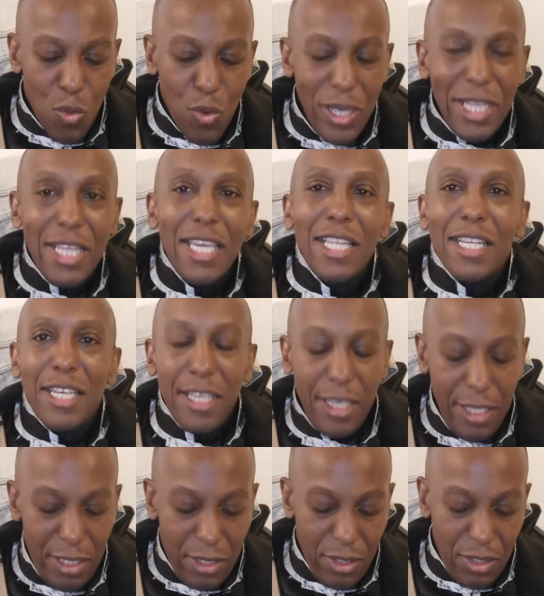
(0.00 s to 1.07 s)
We need
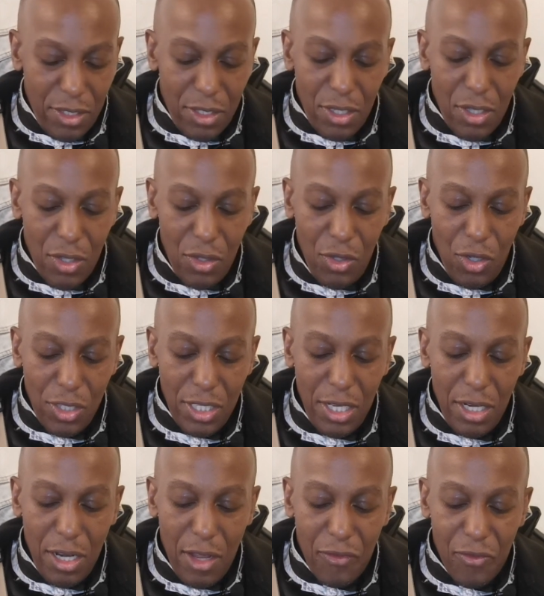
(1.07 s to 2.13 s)
leaders not
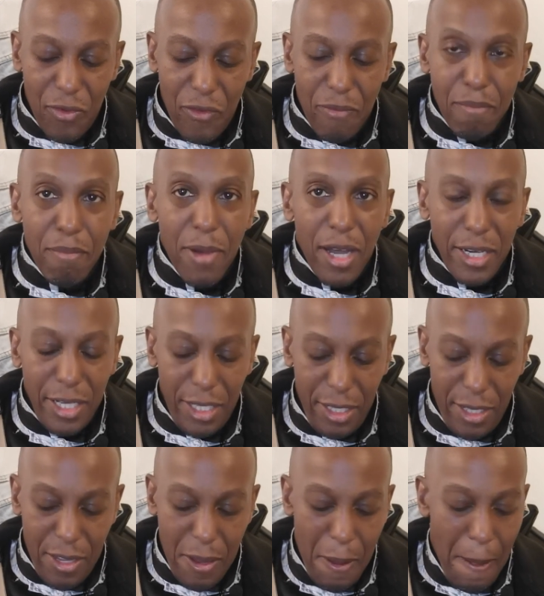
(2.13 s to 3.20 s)
in love with
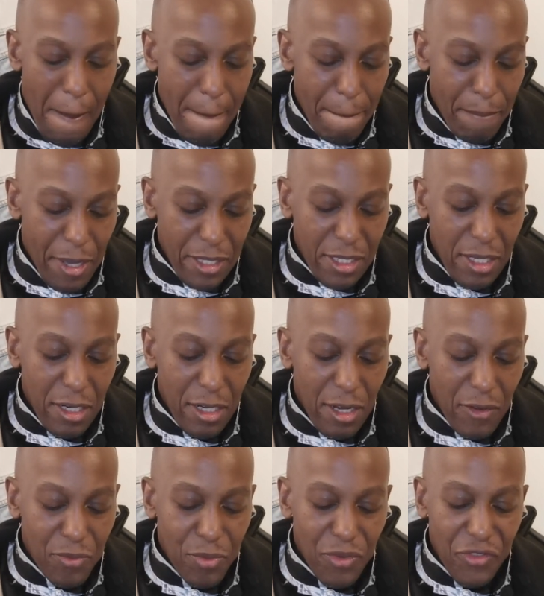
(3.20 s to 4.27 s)
money, but in
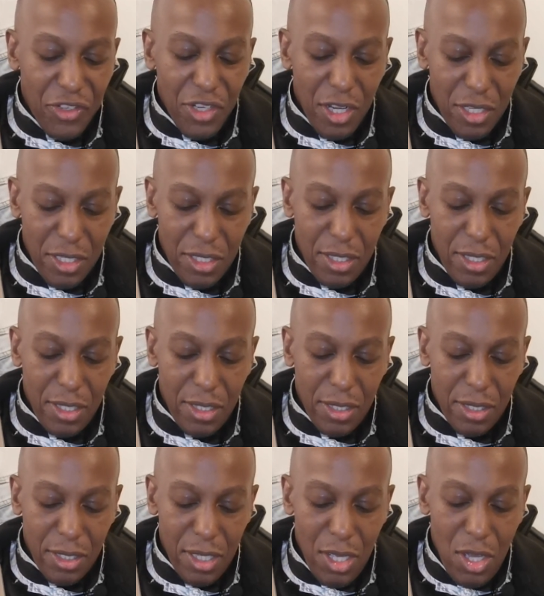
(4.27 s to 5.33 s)
love with
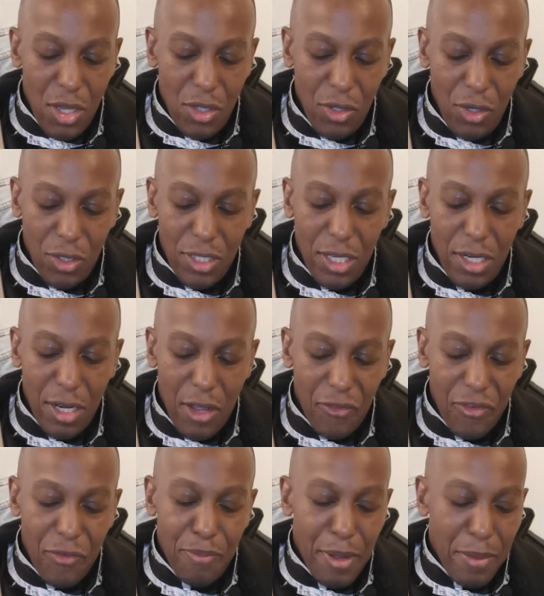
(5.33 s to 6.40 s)
justice. Not in
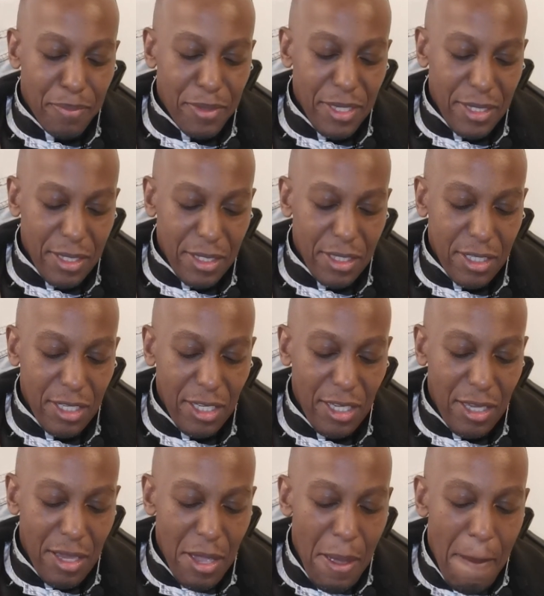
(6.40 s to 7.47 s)
love with
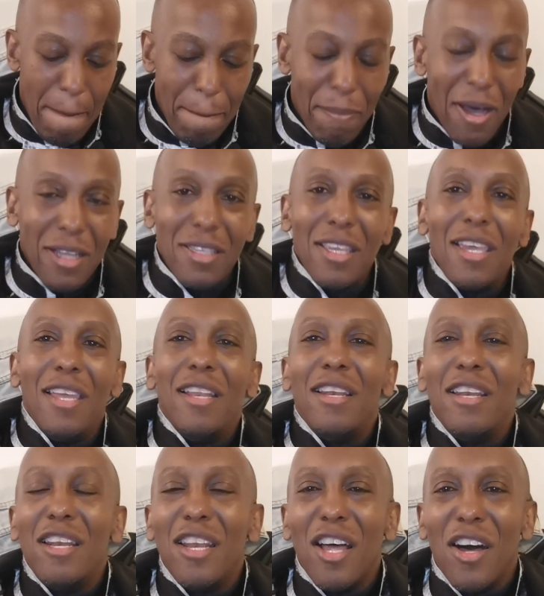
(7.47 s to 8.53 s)
publicity, but
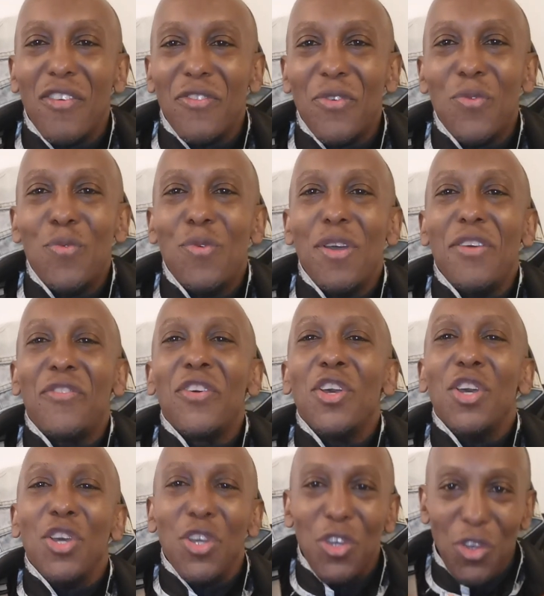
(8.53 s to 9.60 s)
in love with
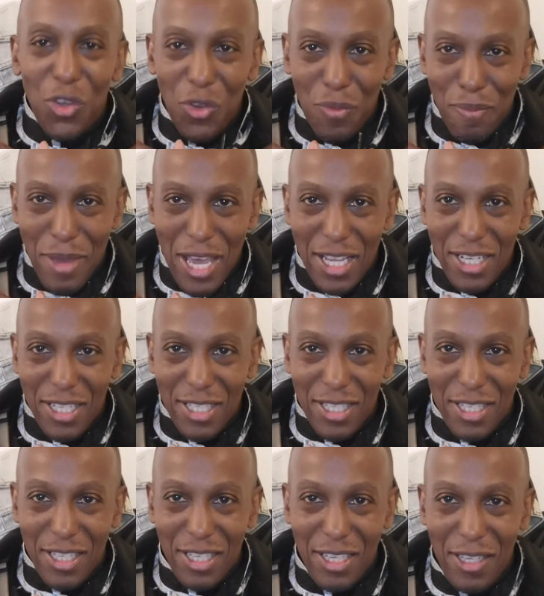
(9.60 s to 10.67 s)

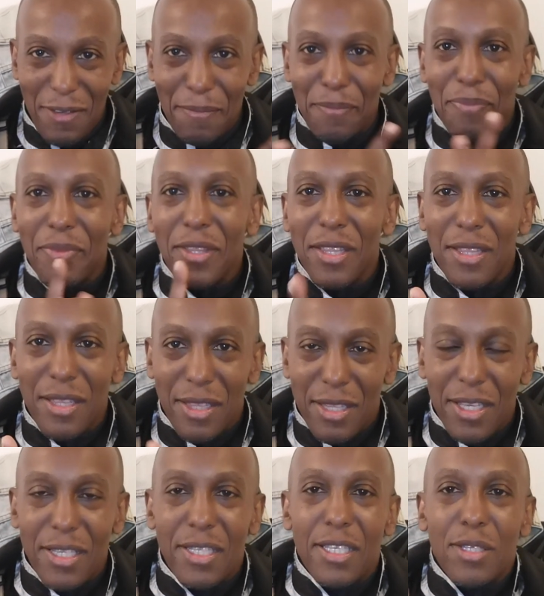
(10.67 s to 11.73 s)
humanity.
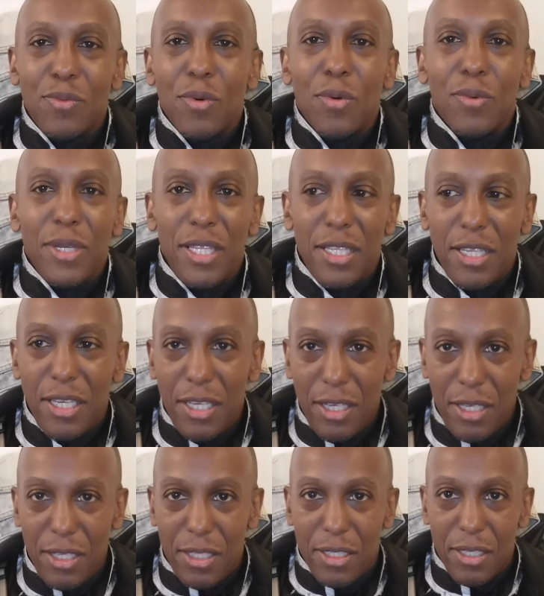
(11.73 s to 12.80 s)
This is what we
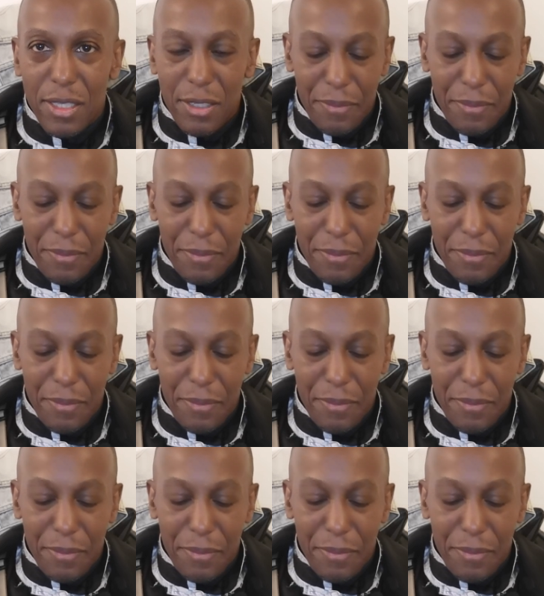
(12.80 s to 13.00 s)
need.